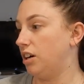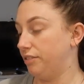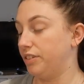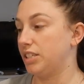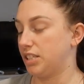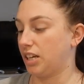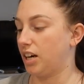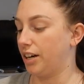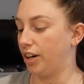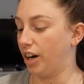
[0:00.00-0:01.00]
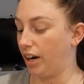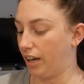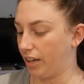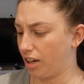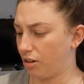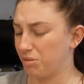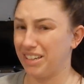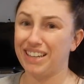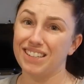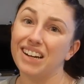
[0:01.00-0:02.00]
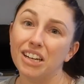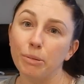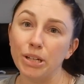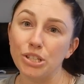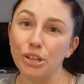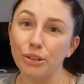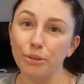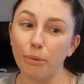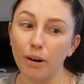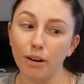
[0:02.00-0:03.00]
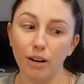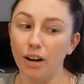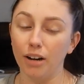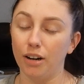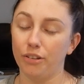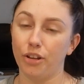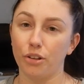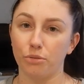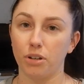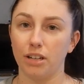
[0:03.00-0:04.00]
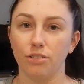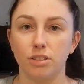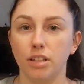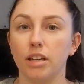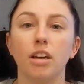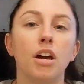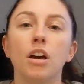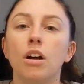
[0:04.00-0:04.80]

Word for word: of this to Connor, and Connor was like, "It's not gonna match the other uh, the other rug," and I was like,